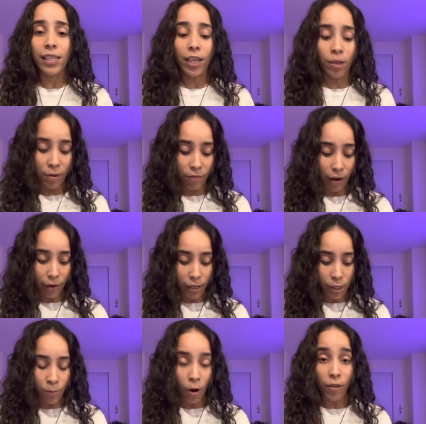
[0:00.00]
They could be very
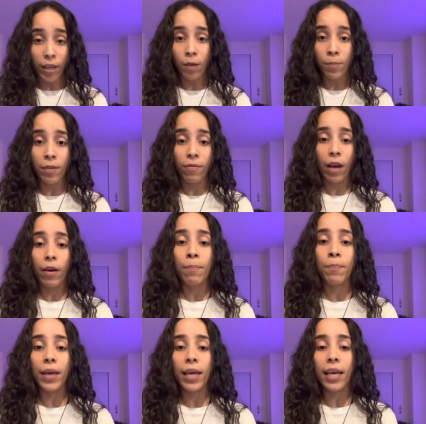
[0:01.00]
small, they could be very
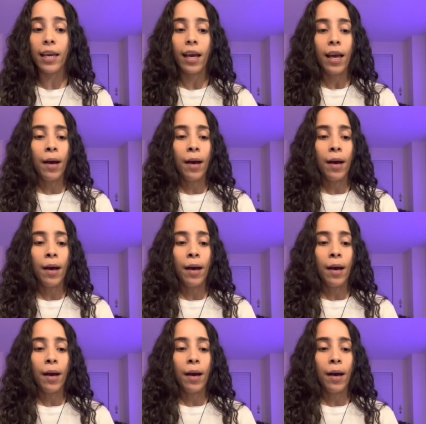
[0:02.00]
big,